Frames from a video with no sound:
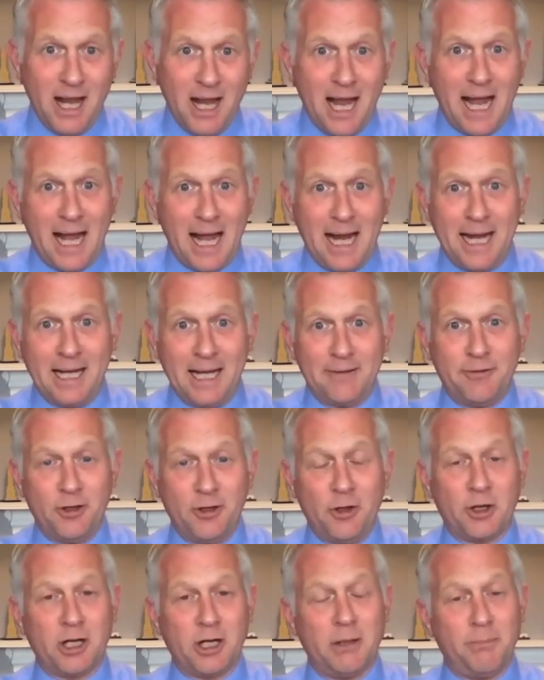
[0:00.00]
And if you're
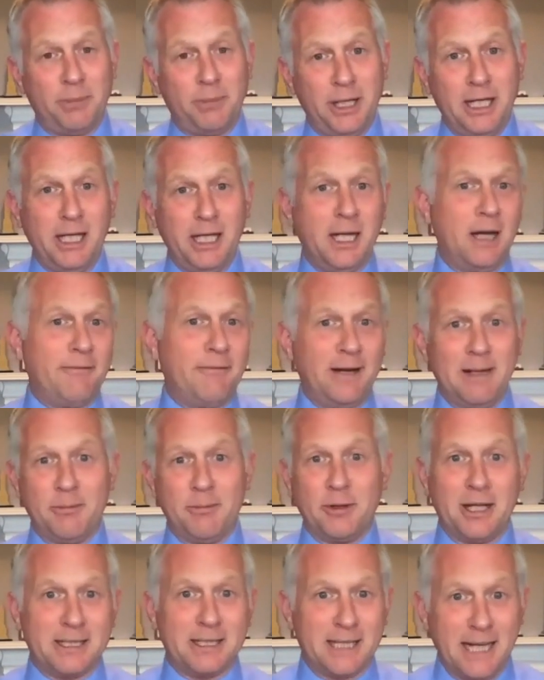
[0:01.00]
not going to be available
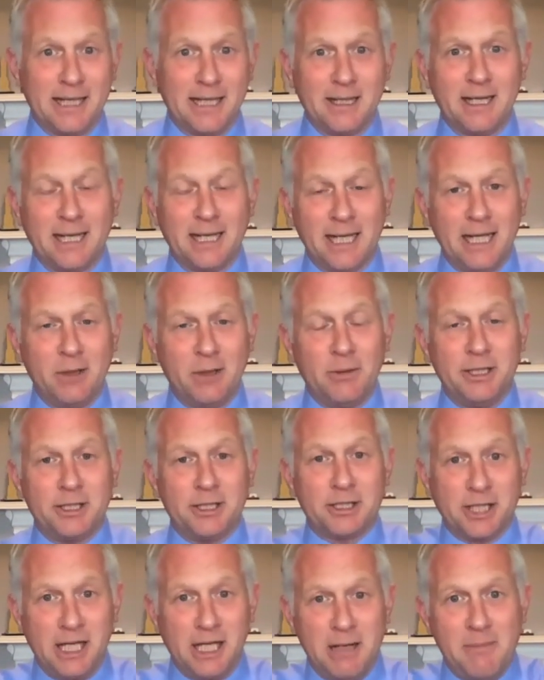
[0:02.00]
that day, then equally
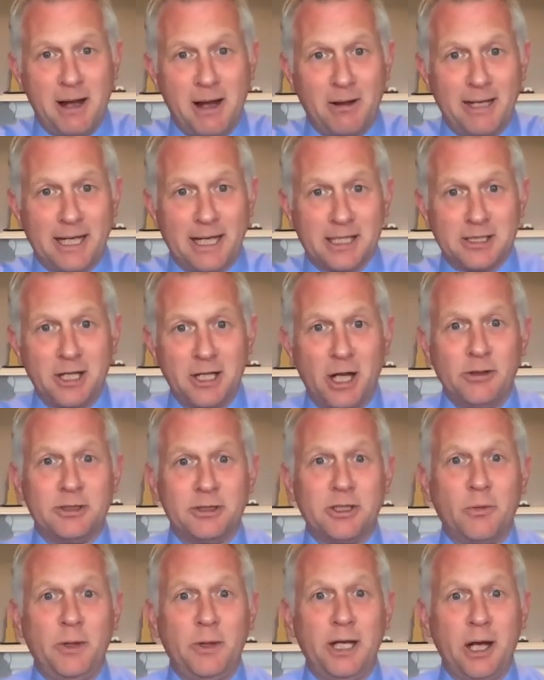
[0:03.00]
just email, let us know
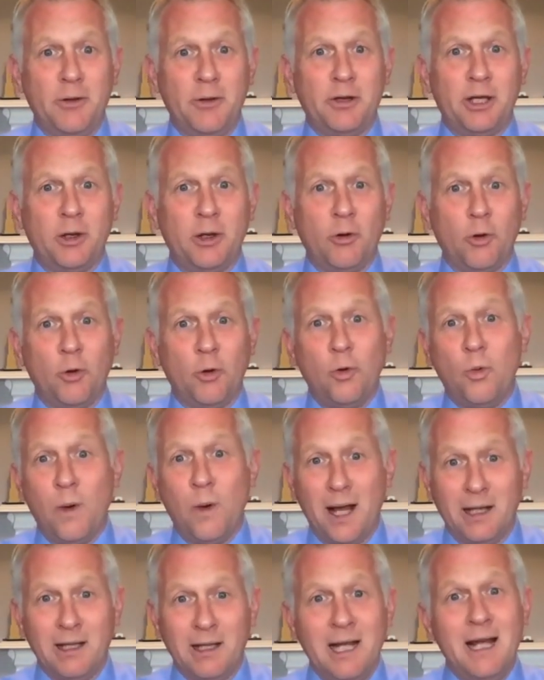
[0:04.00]
so we know that you're all
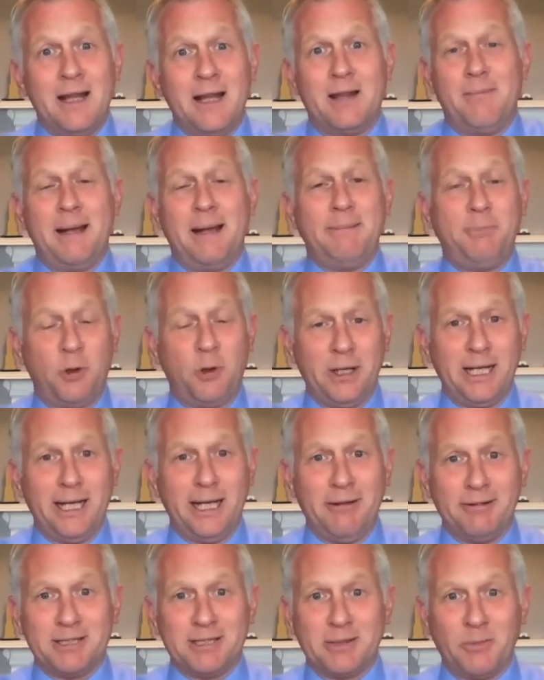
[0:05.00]
well. The main point
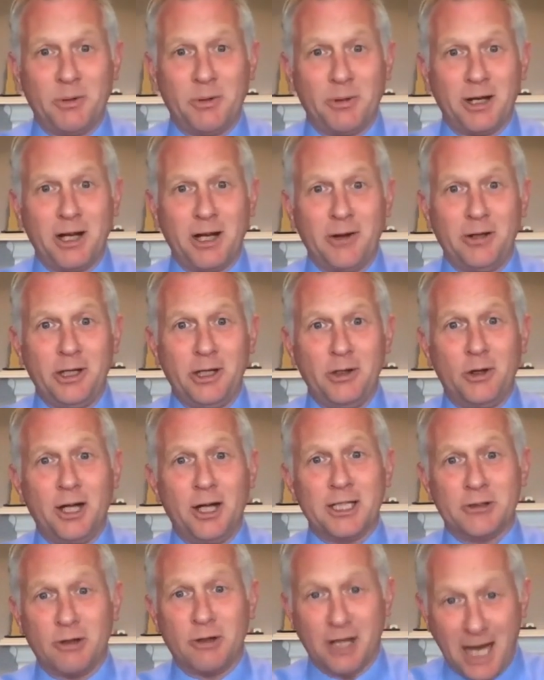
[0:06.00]
here is that we want to know that you
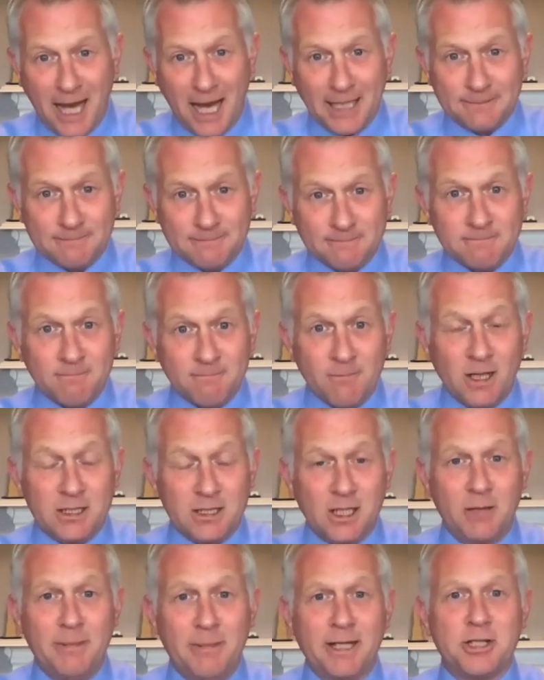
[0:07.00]
guys are okay.
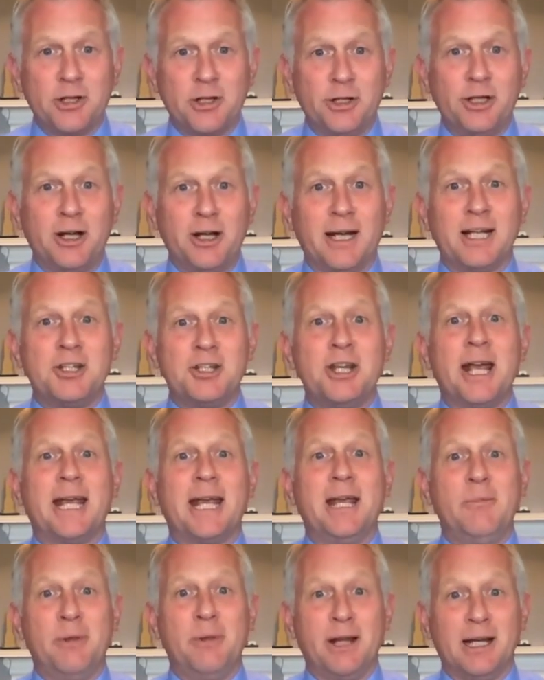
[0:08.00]
So make sure you kind of check
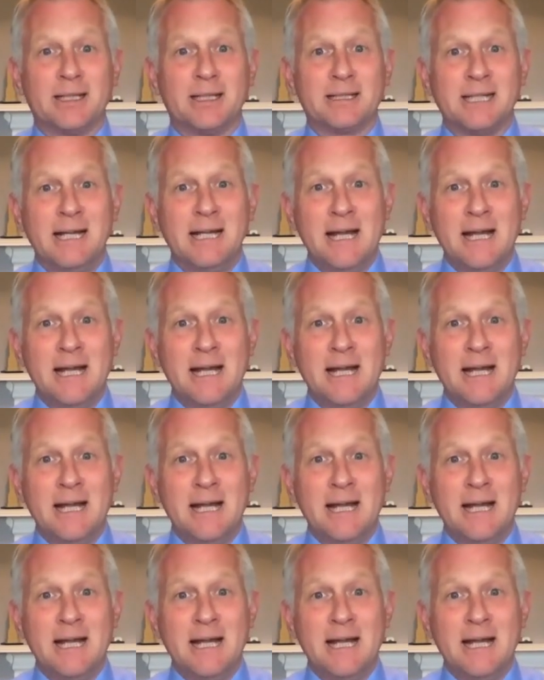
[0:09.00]
in with us.